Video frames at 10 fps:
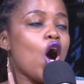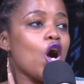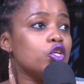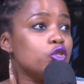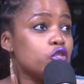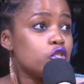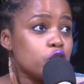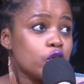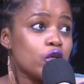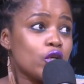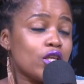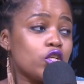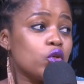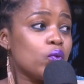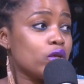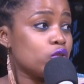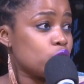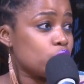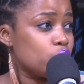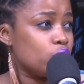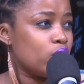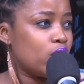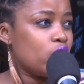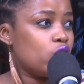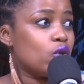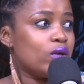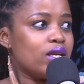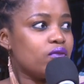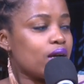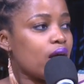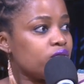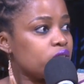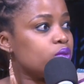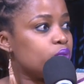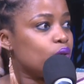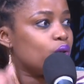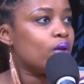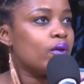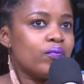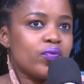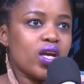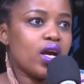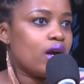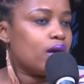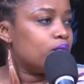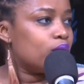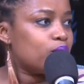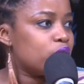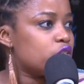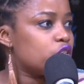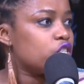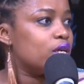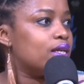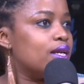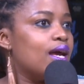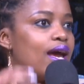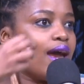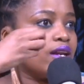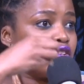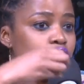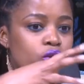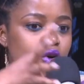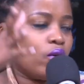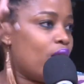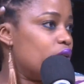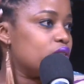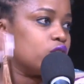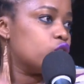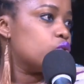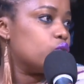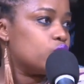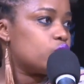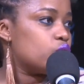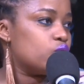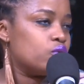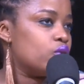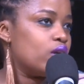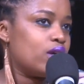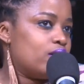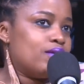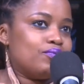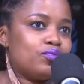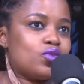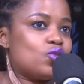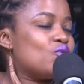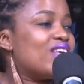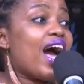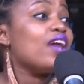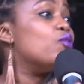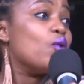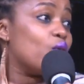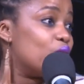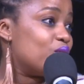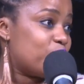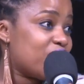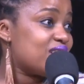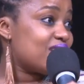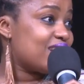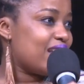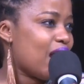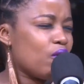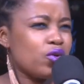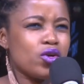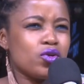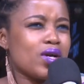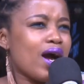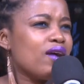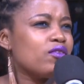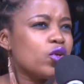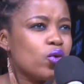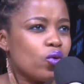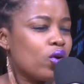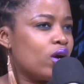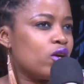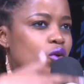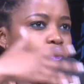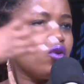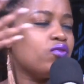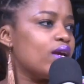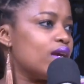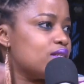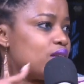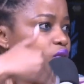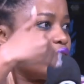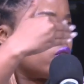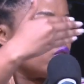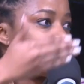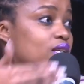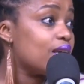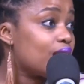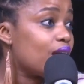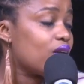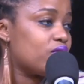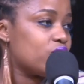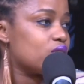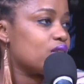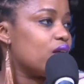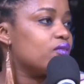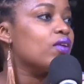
Are you sure that you want to, you know, leave a comfortable position and, you know, go out into to the unknown, basically? How are you going to cover your overheads? How are you going to take care of yourself